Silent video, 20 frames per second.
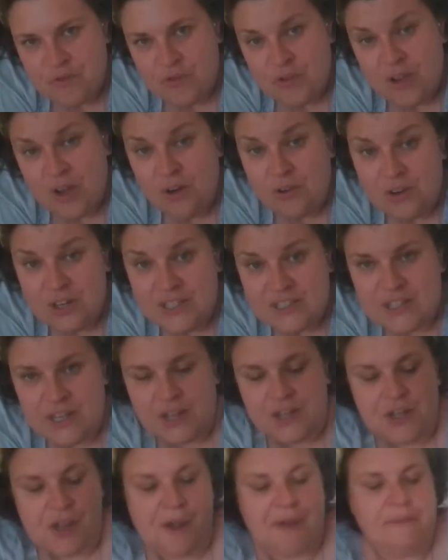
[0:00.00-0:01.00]
Oh, a
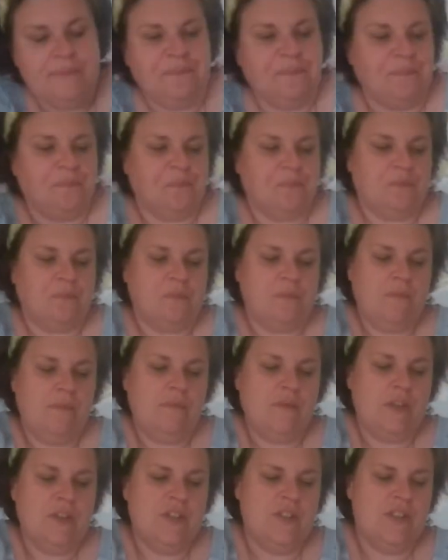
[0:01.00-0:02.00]
lasagna.
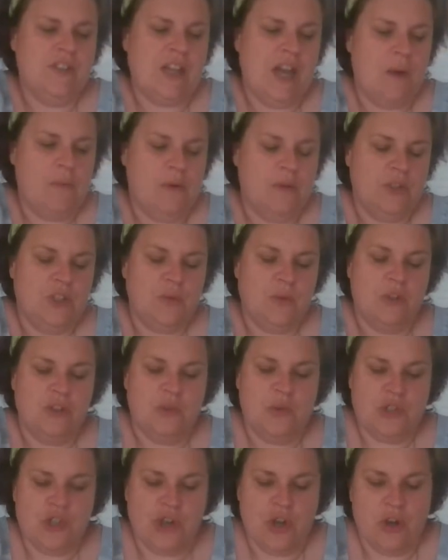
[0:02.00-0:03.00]
So there's that one. There's
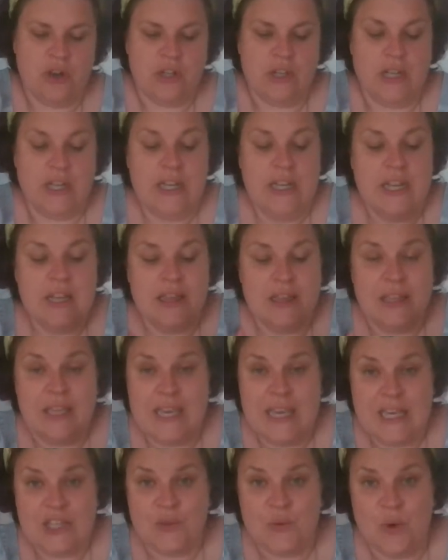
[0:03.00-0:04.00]
ones with chocolate.
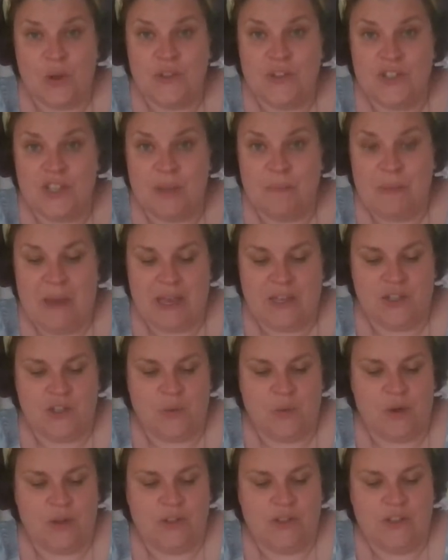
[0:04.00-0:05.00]
These ones are the best
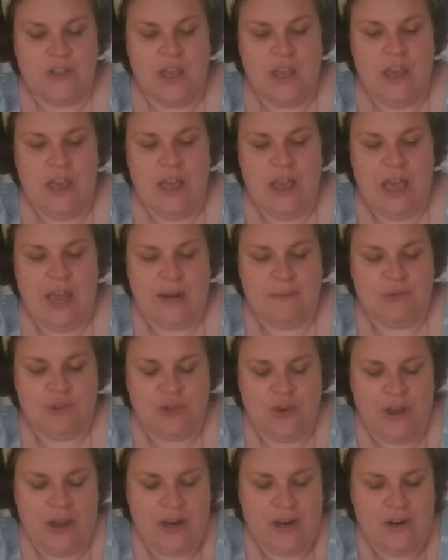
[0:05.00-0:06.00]
ones. And I'm
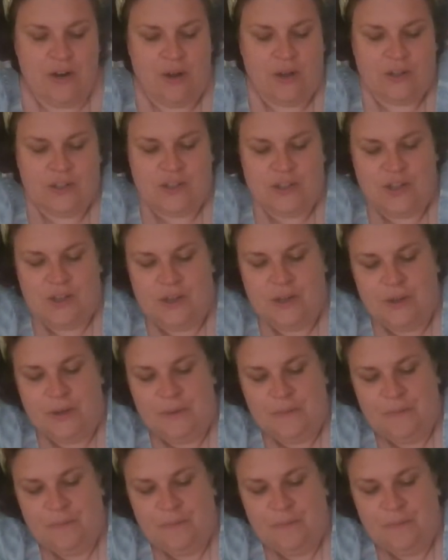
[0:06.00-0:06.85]
trying not to...